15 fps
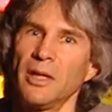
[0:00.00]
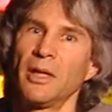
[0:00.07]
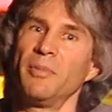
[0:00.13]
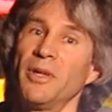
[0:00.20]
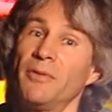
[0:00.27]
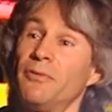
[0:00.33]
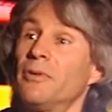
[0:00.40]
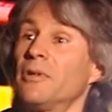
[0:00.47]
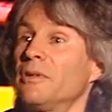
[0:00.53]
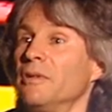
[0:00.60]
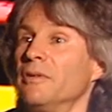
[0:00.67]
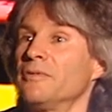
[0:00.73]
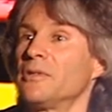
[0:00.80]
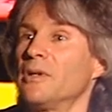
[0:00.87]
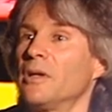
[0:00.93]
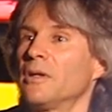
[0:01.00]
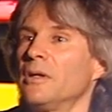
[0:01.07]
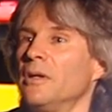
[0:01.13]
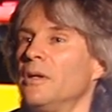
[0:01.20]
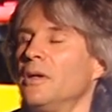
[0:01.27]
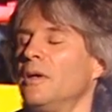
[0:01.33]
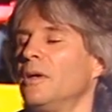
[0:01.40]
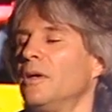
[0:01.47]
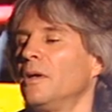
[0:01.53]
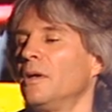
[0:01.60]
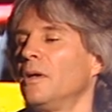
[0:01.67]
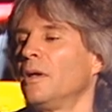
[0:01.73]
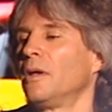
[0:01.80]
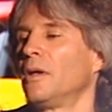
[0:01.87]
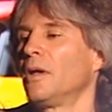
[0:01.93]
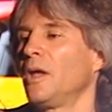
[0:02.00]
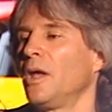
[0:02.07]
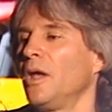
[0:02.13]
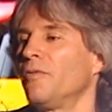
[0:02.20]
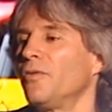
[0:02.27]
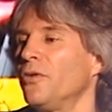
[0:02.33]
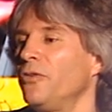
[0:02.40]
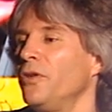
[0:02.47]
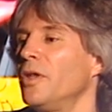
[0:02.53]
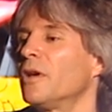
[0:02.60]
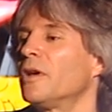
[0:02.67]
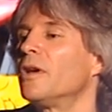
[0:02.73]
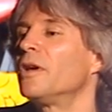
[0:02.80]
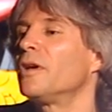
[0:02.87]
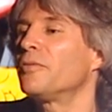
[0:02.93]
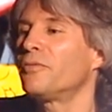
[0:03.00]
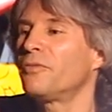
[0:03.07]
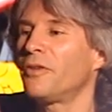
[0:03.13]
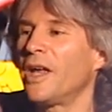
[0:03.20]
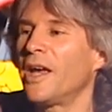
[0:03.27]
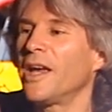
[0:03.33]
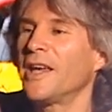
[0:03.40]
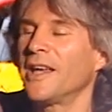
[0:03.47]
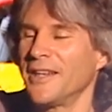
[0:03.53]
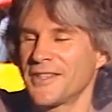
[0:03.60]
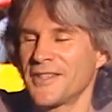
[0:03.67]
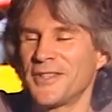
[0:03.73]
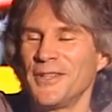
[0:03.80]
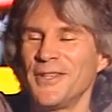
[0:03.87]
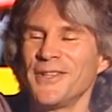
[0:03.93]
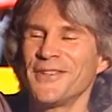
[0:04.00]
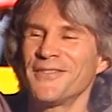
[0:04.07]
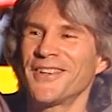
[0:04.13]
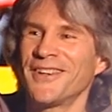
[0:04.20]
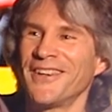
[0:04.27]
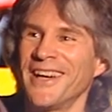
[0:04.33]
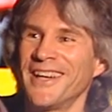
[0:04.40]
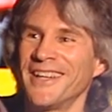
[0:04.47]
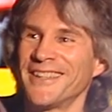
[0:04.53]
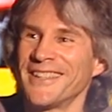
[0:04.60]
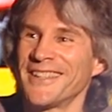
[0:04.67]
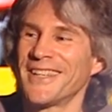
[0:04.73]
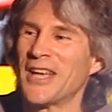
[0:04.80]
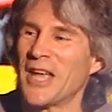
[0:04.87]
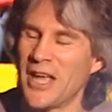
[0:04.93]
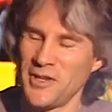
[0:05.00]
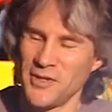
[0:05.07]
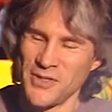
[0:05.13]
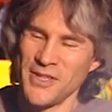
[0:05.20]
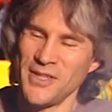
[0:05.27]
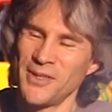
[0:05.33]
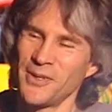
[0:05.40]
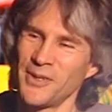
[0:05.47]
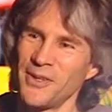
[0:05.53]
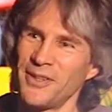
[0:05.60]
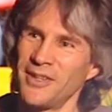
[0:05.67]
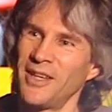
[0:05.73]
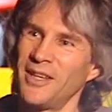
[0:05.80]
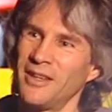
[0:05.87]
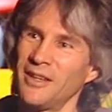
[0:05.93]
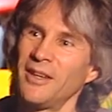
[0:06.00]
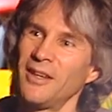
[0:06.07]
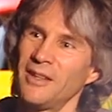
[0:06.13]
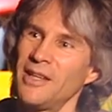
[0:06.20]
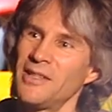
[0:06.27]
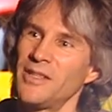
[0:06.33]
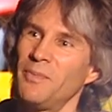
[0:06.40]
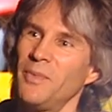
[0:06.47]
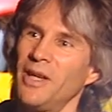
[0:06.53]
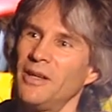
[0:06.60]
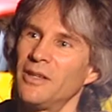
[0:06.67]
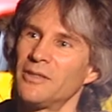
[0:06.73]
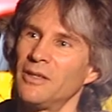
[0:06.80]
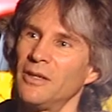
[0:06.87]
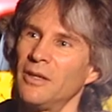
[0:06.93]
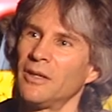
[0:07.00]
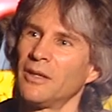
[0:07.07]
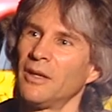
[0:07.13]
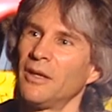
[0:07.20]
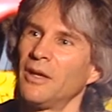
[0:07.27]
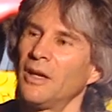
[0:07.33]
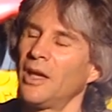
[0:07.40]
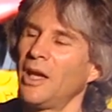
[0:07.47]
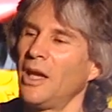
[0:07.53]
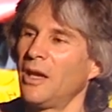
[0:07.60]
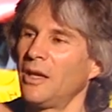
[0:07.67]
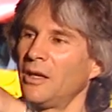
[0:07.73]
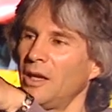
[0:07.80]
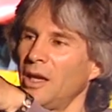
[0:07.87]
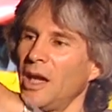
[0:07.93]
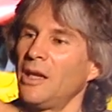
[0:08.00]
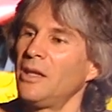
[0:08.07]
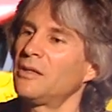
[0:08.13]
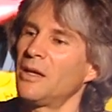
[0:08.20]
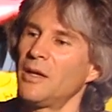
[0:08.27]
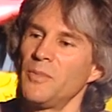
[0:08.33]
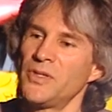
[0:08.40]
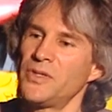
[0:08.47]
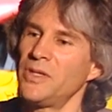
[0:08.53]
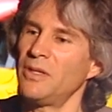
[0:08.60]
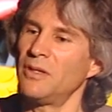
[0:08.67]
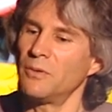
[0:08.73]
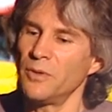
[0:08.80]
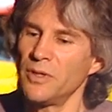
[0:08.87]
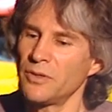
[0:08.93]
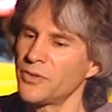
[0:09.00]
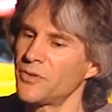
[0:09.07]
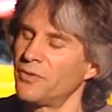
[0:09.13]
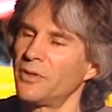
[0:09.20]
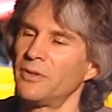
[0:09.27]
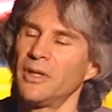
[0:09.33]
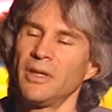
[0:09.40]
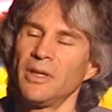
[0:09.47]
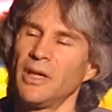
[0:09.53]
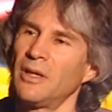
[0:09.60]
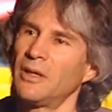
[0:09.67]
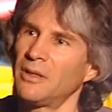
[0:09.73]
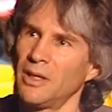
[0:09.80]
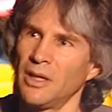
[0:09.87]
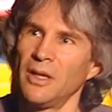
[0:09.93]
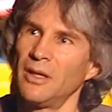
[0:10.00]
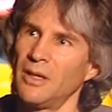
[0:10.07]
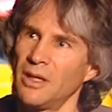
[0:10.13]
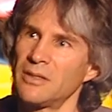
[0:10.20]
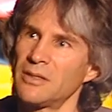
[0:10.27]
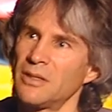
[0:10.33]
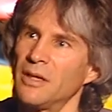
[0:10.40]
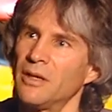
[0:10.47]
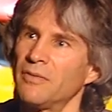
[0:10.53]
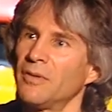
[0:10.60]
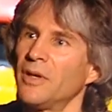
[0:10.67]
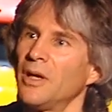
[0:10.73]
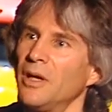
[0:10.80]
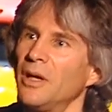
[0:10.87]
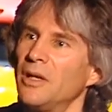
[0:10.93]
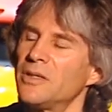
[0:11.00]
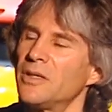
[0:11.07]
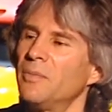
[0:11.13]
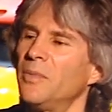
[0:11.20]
like a big forklift truck. If you see the car flying and it's clear of the ground and you see the whole thing, that's a miniature. And anytime you see the wheels folding down, any of that stuff, it's a